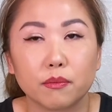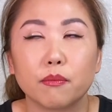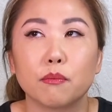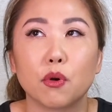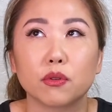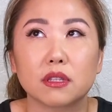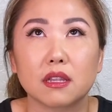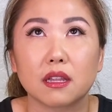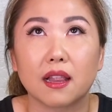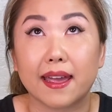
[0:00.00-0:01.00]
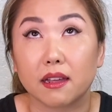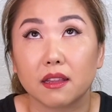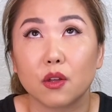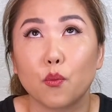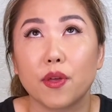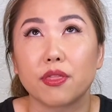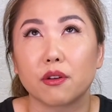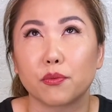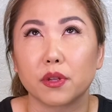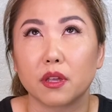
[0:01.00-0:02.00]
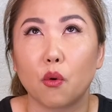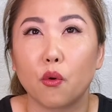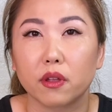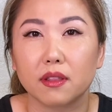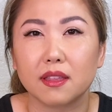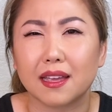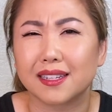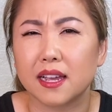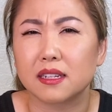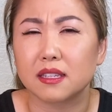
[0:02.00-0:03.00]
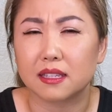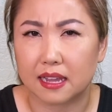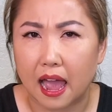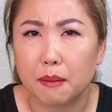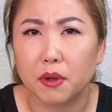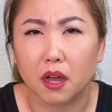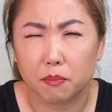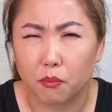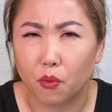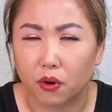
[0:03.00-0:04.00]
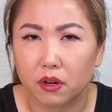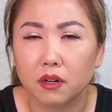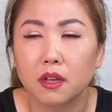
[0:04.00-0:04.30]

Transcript: Most likely when they're really oily, they tend to scab up more.